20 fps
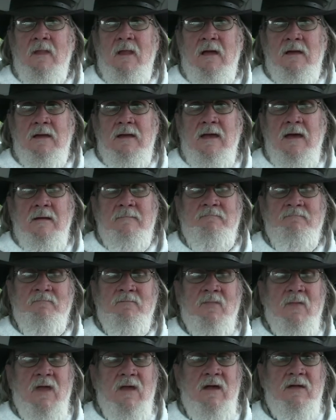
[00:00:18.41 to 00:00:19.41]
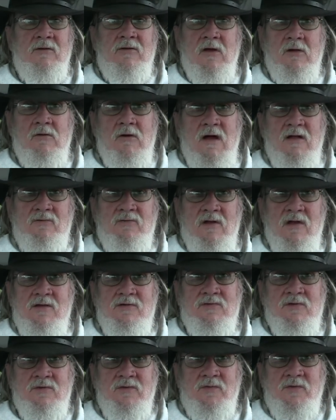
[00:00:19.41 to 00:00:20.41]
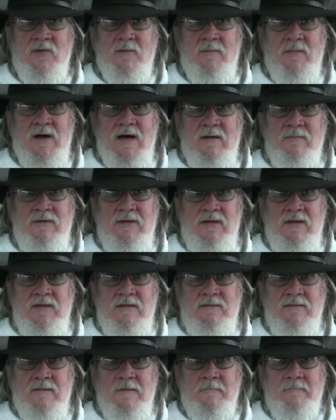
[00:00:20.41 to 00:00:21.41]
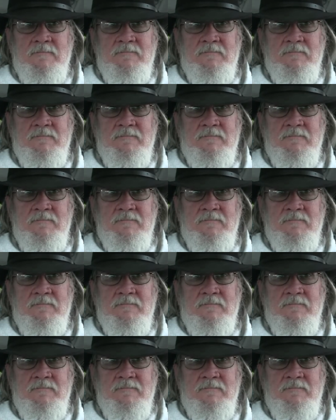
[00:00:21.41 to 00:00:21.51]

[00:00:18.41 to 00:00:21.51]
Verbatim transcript: again. And congratulations to Bob Heath